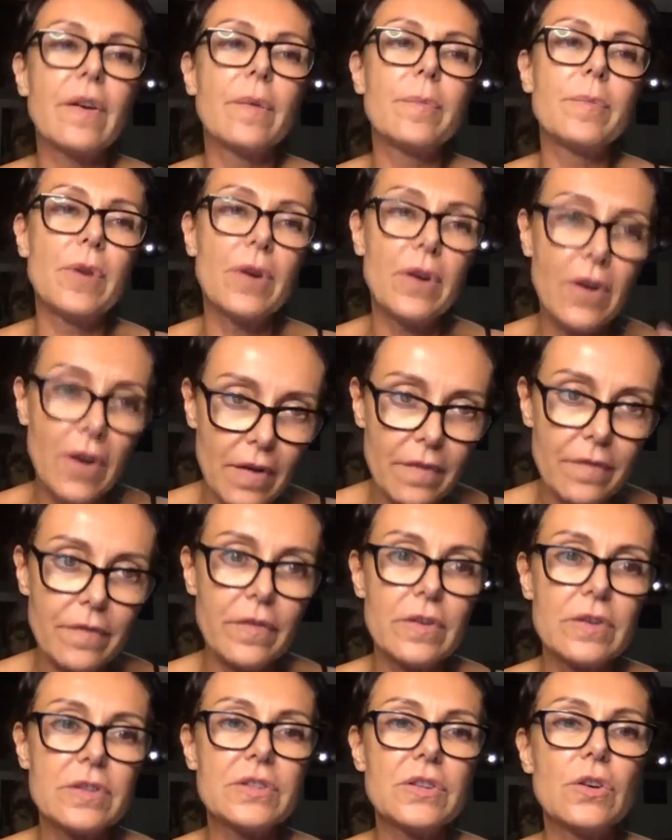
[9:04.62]
from your
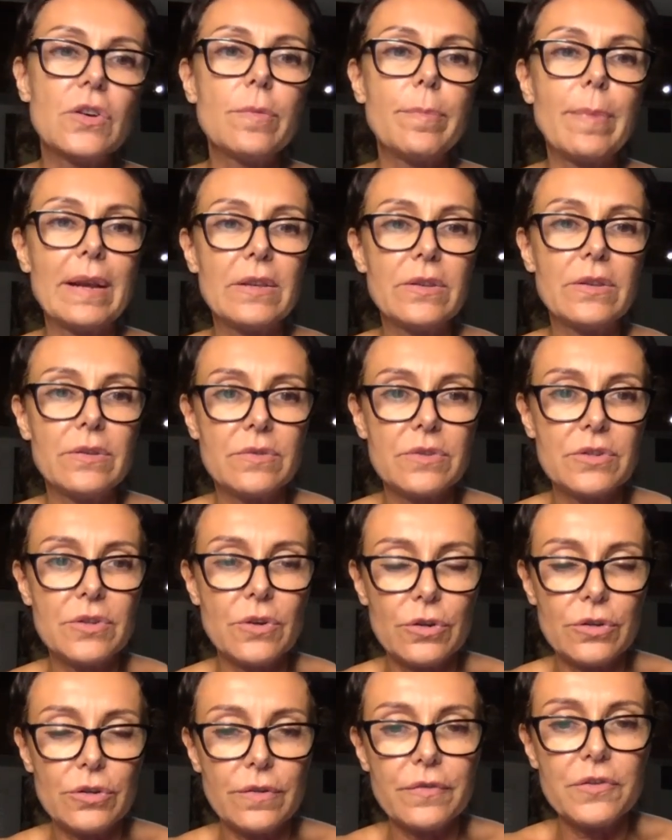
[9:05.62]
comfort zone, but
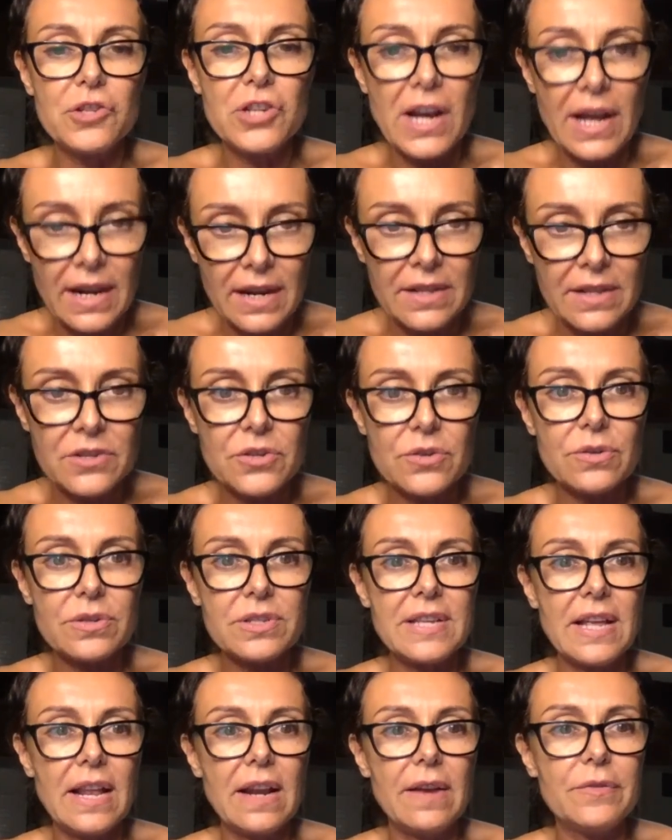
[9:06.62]
sort of challenge
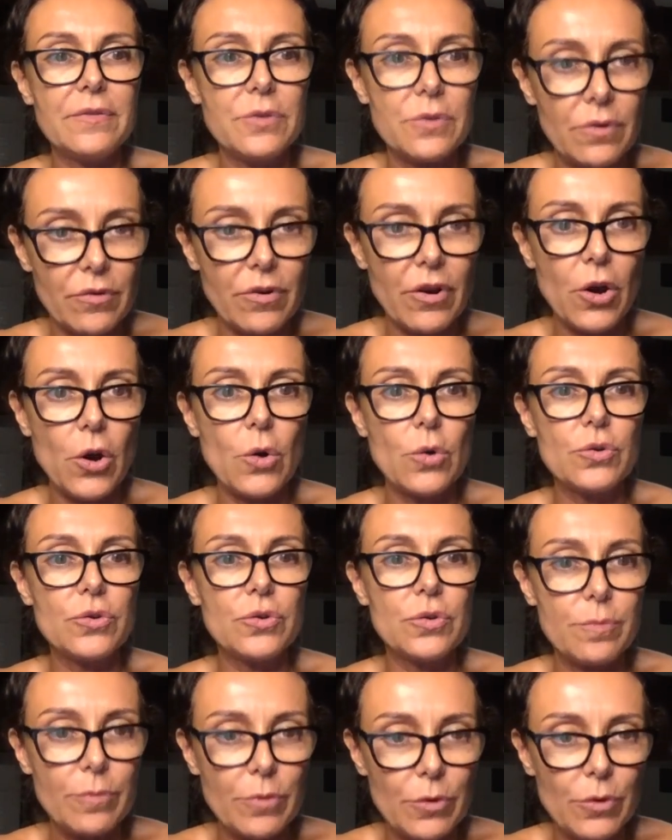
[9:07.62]
yourself to grow,
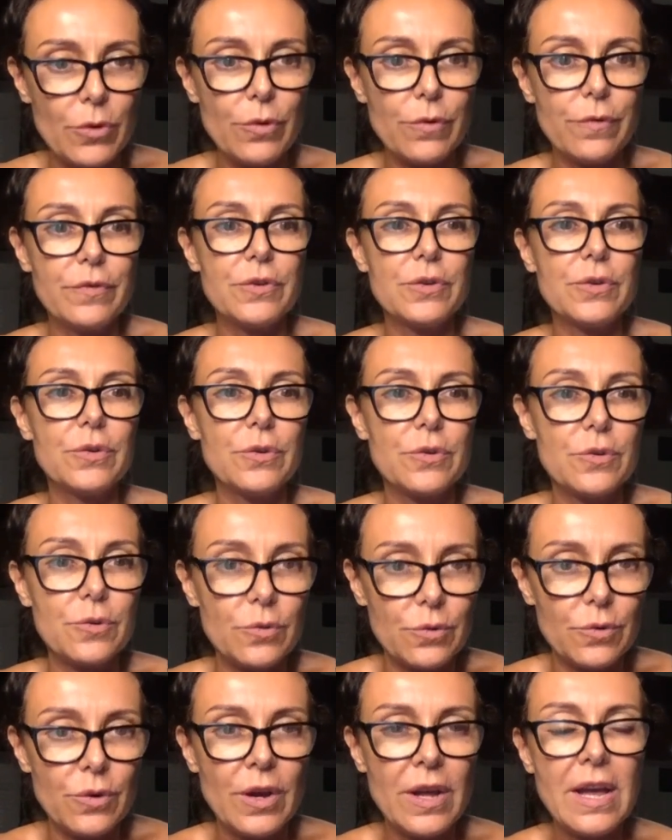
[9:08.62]
to move,
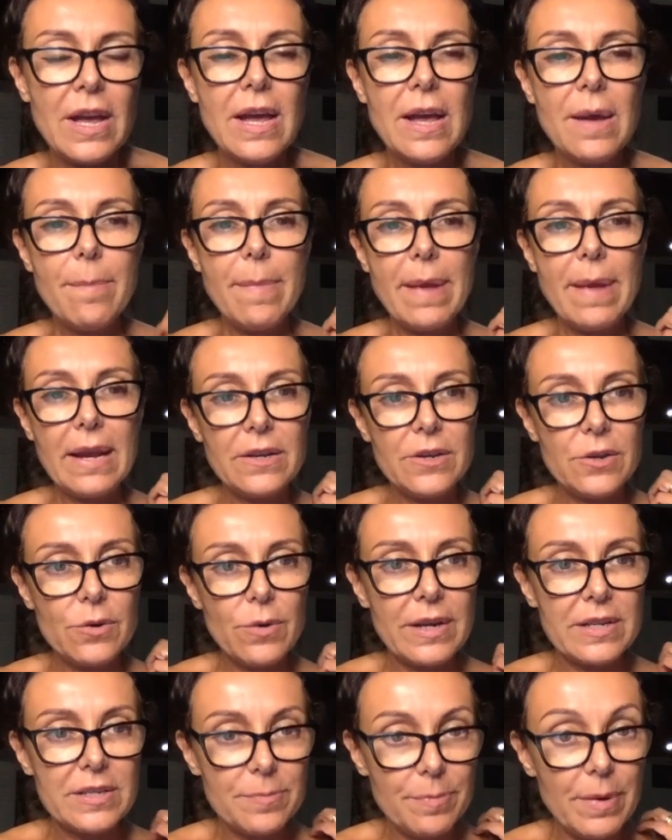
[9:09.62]
to make new
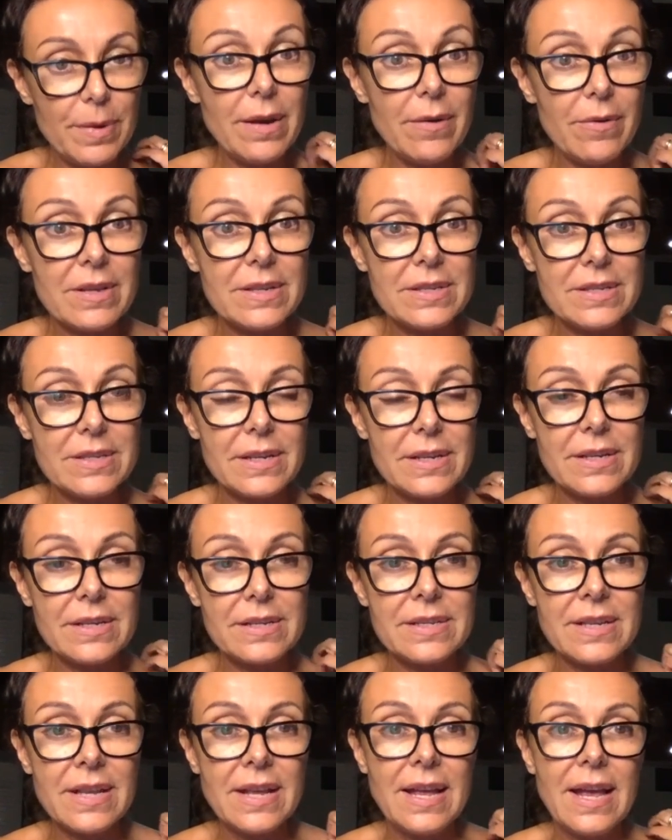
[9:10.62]

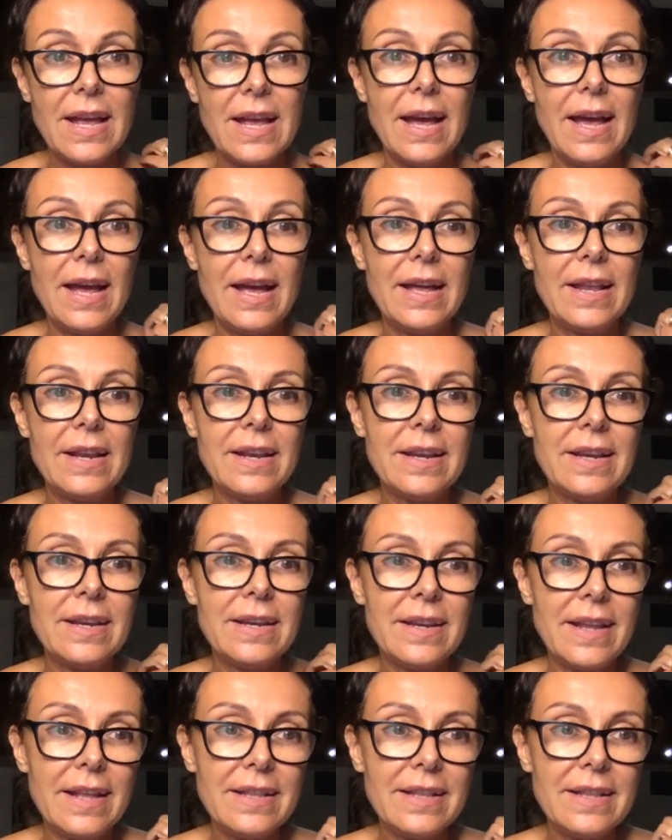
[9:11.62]
experiences. And in that,